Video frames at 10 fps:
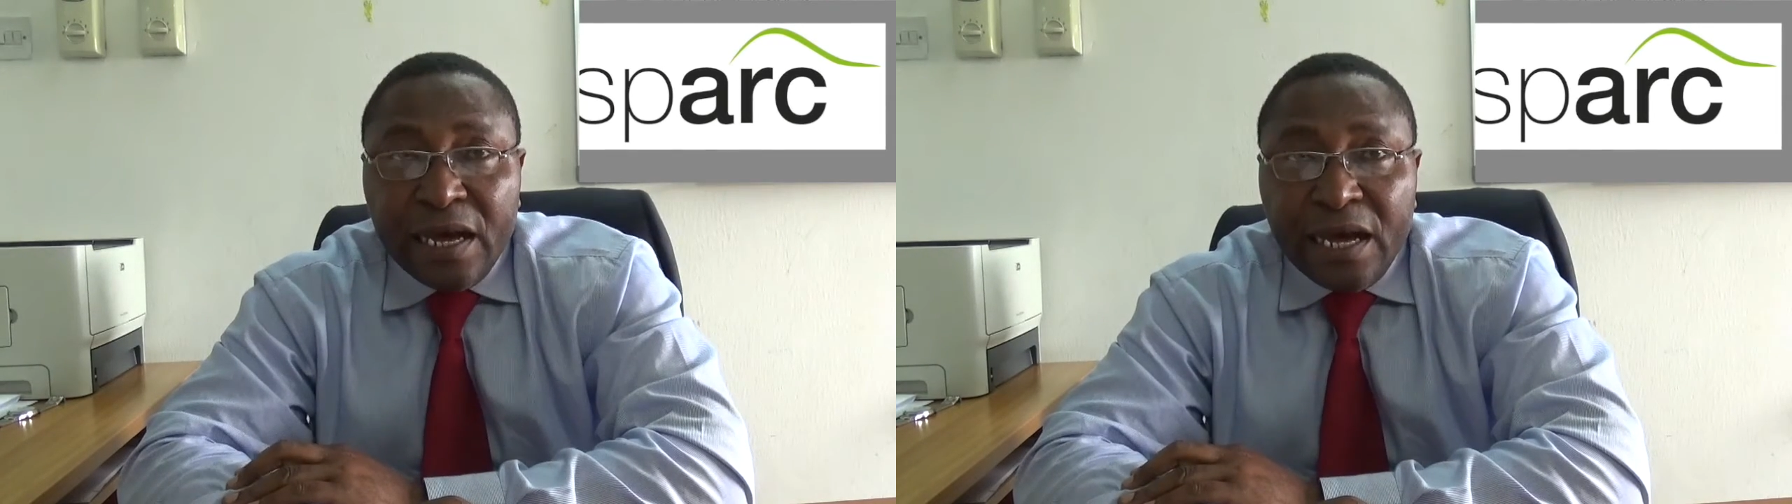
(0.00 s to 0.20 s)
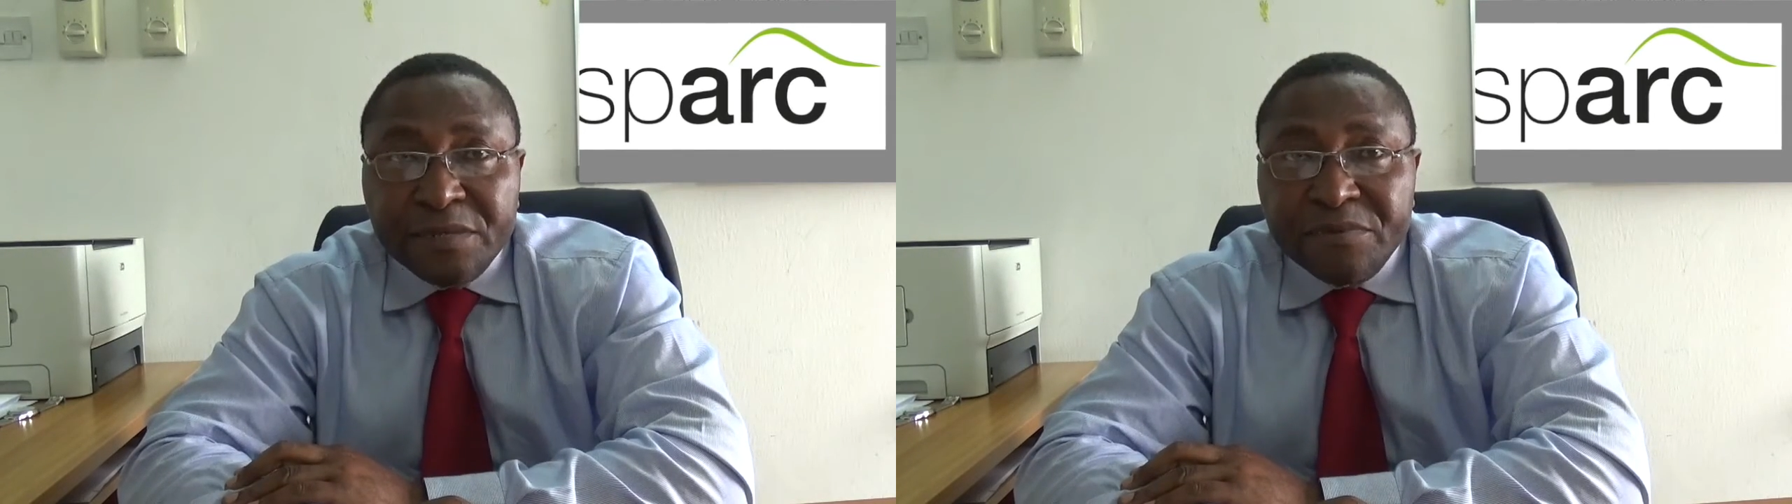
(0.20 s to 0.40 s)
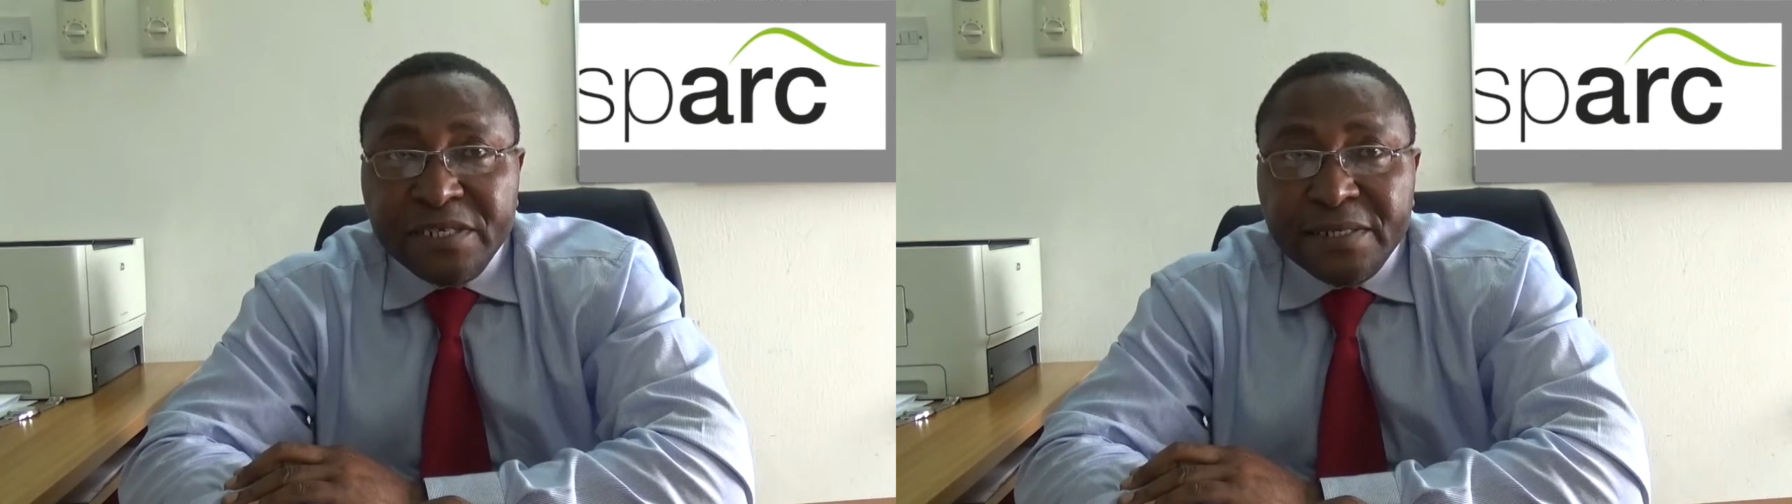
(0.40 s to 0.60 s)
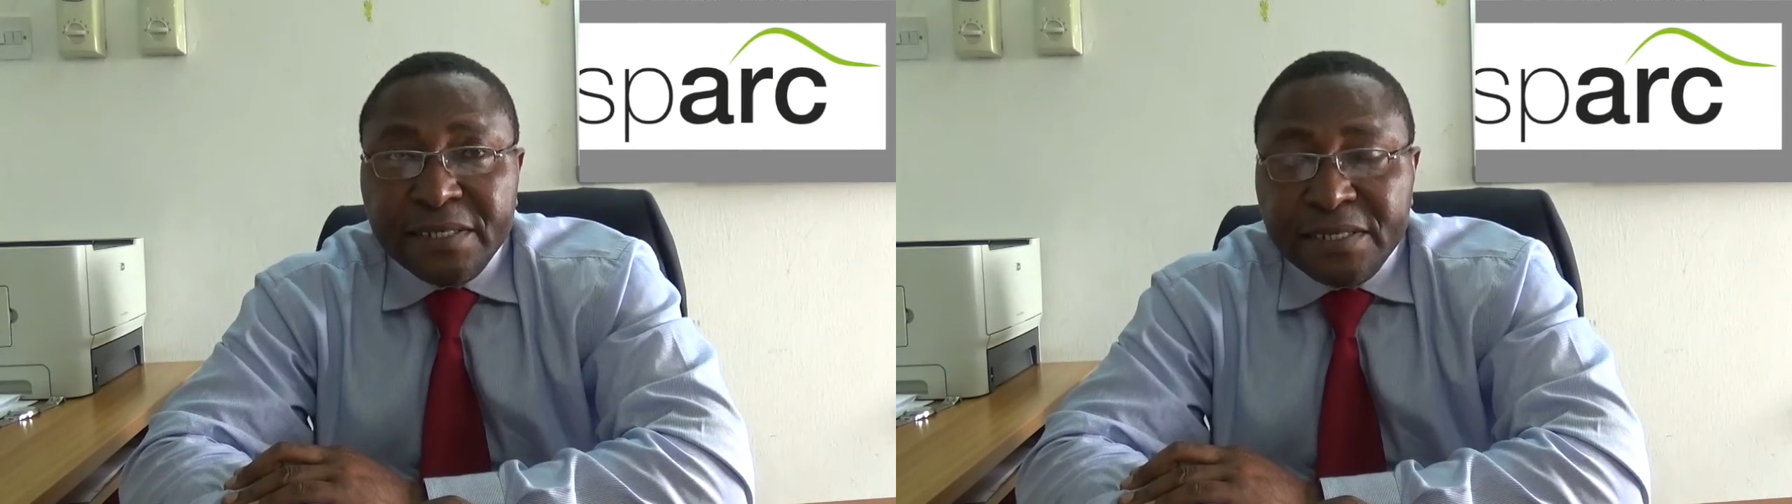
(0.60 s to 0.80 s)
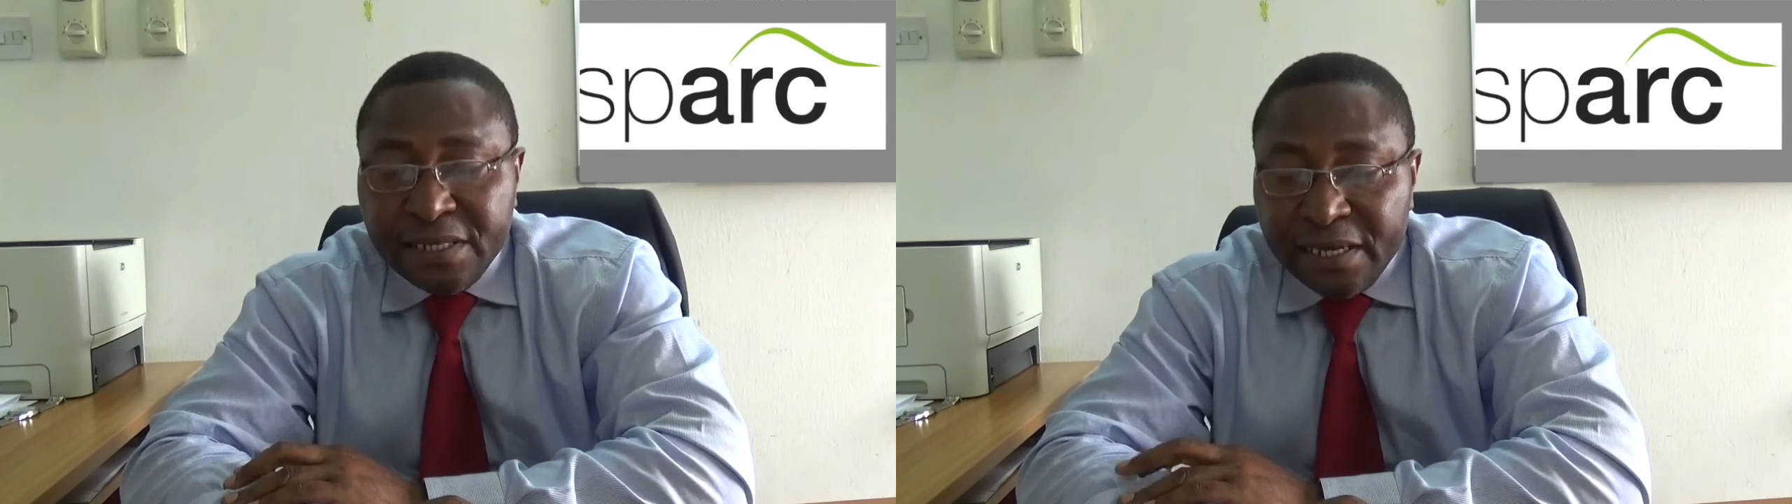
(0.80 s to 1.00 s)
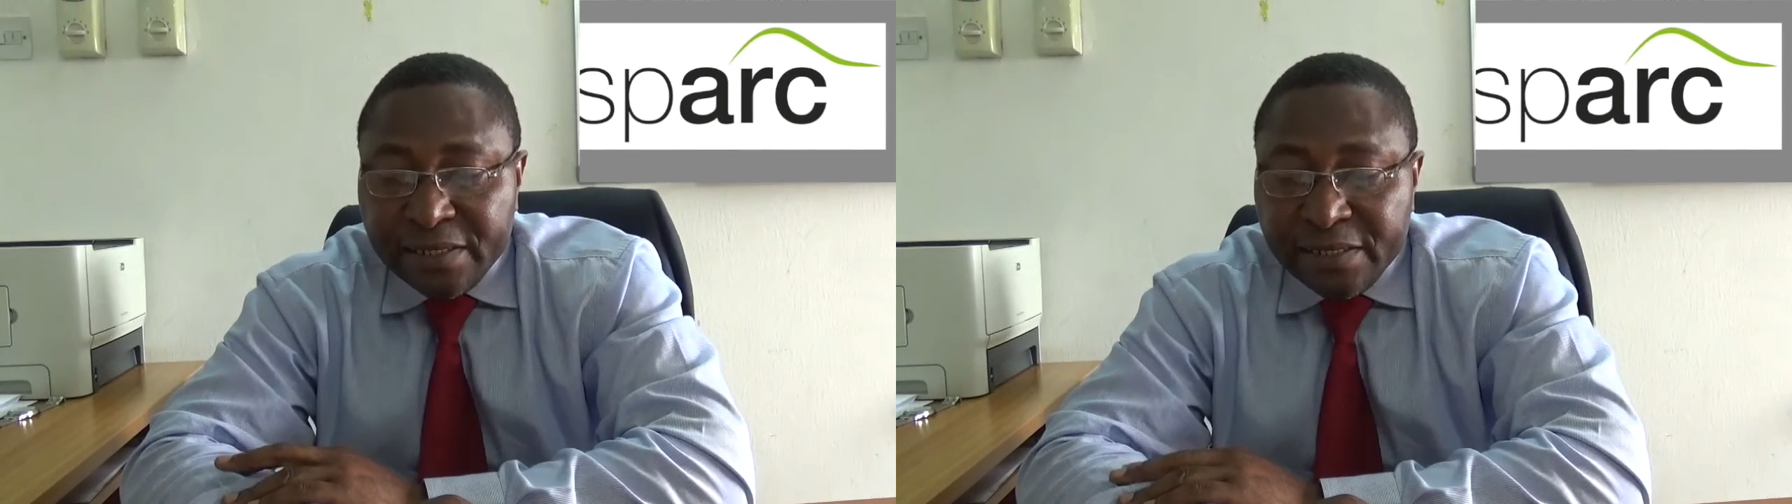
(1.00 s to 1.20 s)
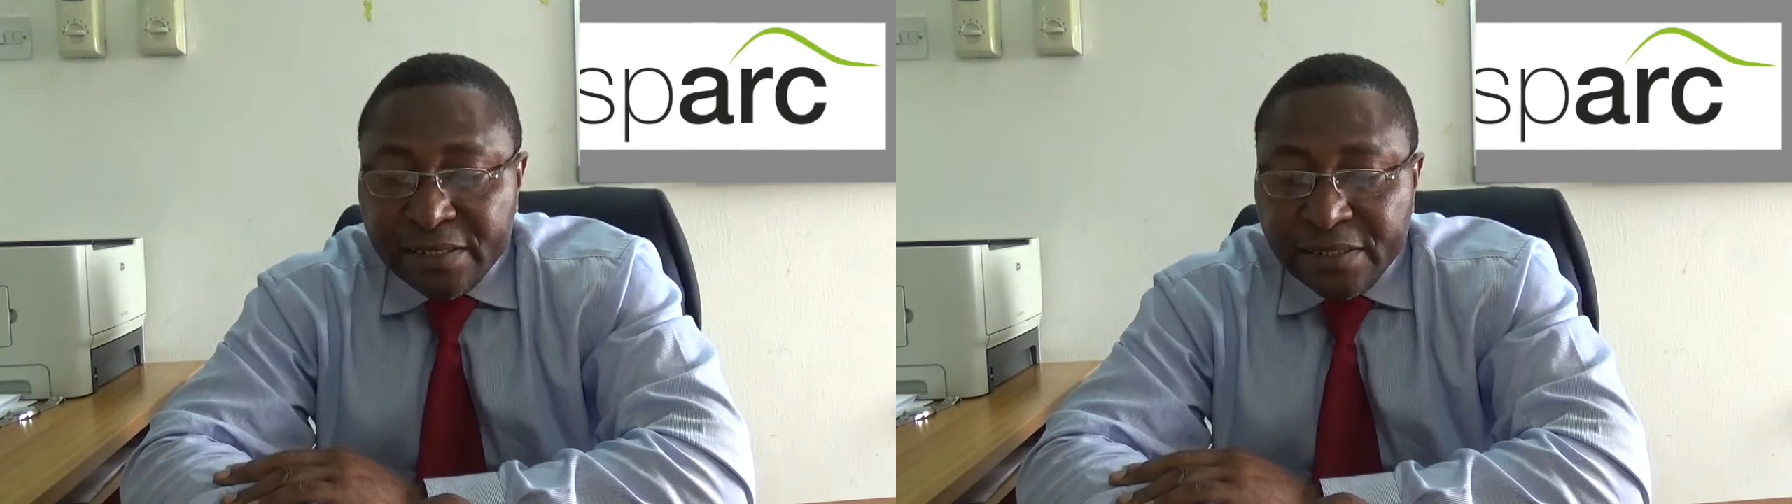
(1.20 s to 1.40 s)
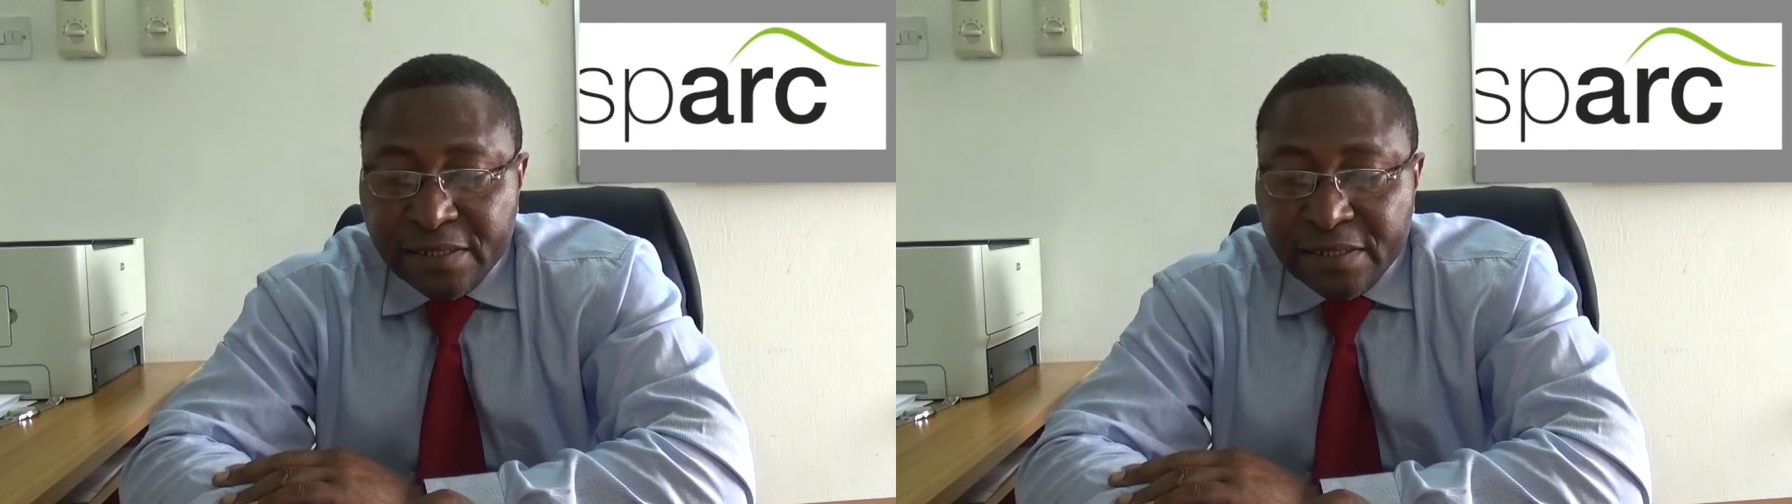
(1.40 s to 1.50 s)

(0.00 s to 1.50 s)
has been insistent